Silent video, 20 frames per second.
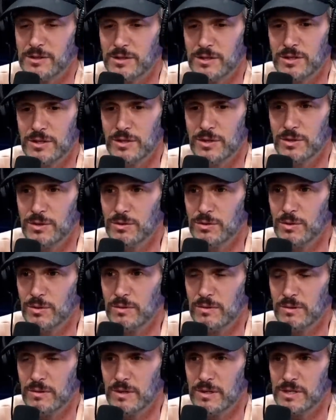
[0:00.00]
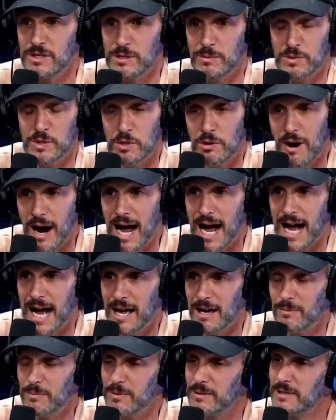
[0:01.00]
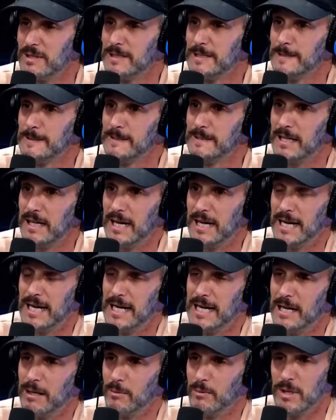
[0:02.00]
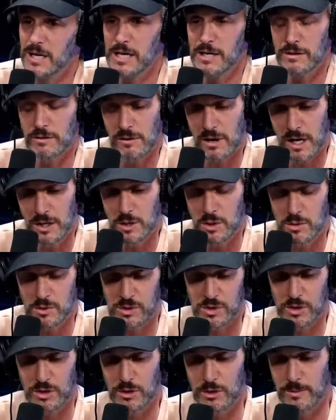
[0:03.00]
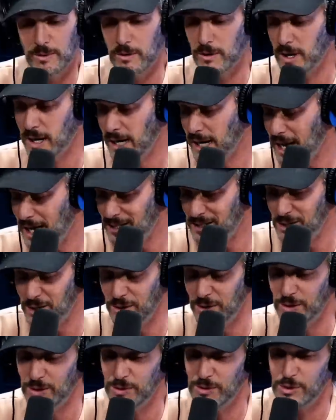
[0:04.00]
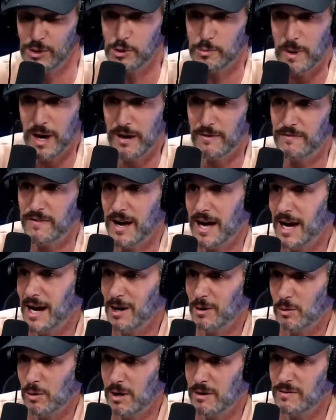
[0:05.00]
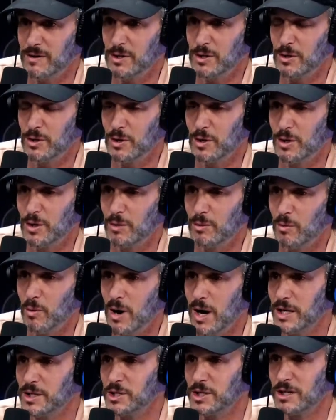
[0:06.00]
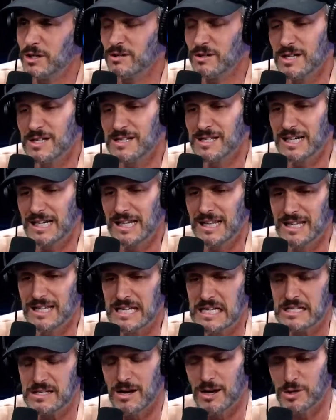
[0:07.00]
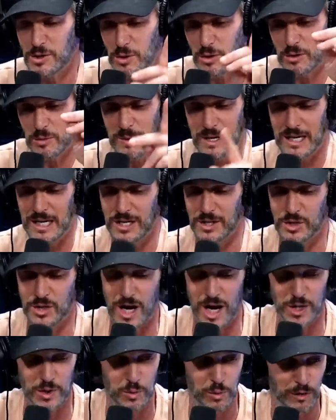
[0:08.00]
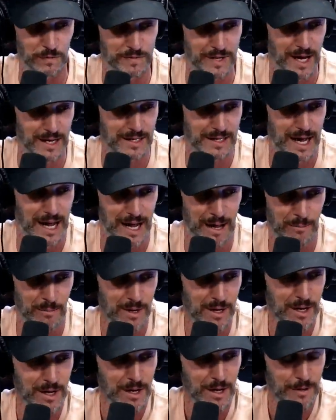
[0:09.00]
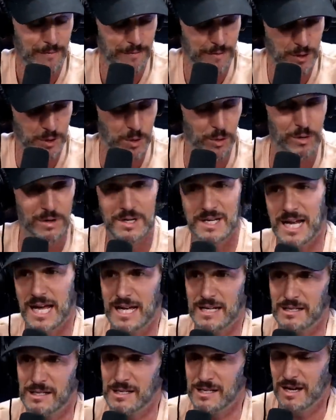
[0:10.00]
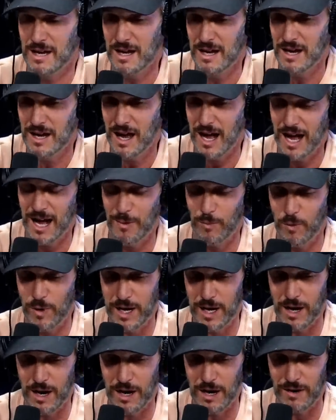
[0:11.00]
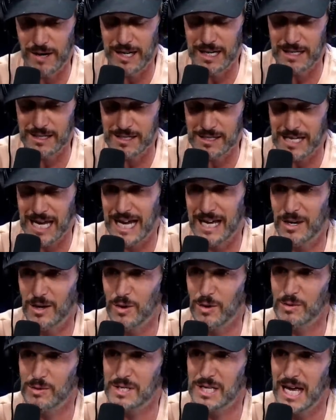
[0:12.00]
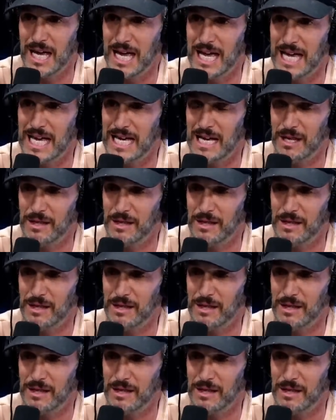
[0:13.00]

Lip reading: to subscribe, either on YouTube or on iTunes or Spotify or wherever you're watching or listening to this. Also, comedianjoshwolf.com for tour dates. We are in San Jose